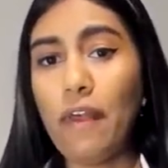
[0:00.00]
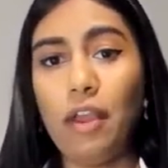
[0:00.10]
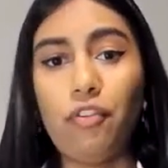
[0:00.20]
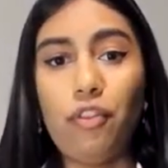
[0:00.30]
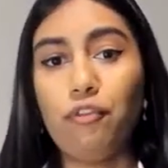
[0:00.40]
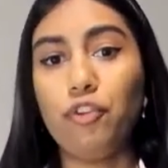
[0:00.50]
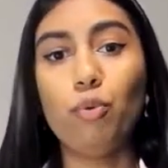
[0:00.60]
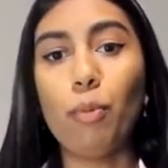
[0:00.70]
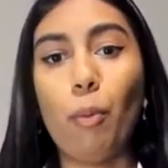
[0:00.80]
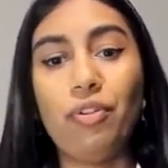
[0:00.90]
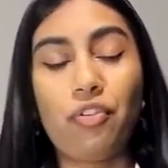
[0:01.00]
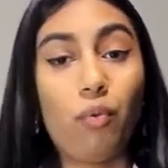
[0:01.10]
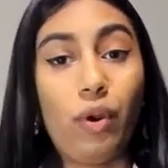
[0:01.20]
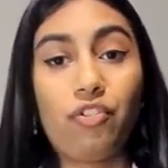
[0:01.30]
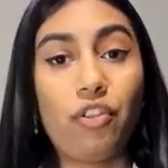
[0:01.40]
is in the few moments in
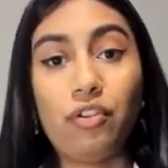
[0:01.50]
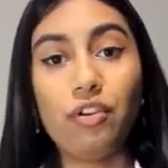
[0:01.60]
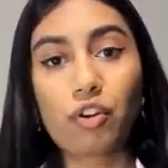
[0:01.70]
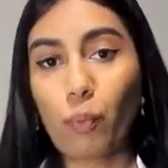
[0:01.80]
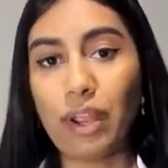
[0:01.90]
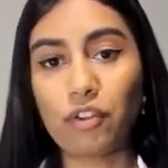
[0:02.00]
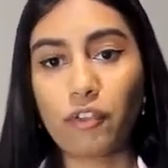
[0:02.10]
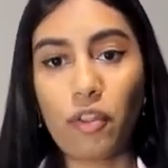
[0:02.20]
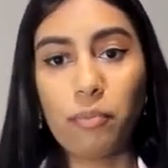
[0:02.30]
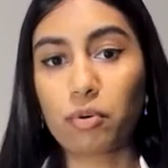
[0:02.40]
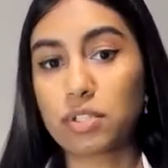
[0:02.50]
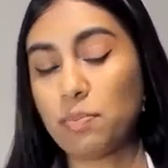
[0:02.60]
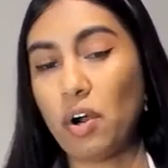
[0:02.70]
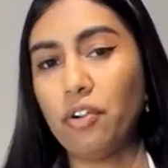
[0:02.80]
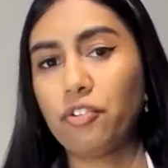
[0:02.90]
which the teacher waits for them to
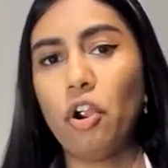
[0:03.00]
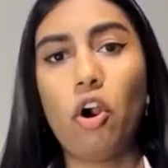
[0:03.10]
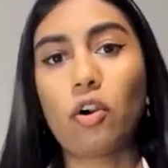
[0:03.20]
respond,